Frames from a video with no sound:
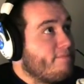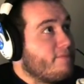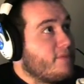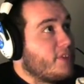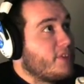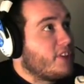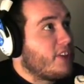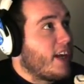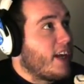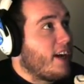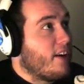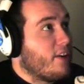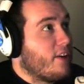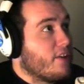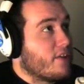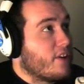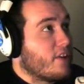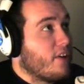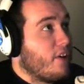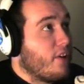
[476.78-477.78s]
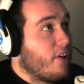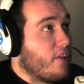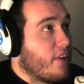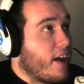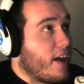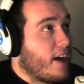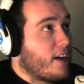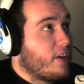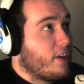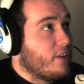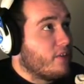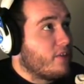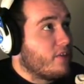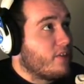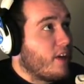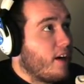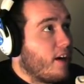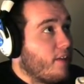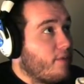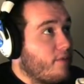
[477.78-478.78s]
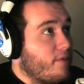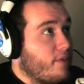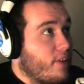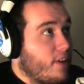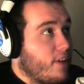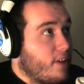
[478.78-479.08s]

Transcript: stairs and all that good stuff.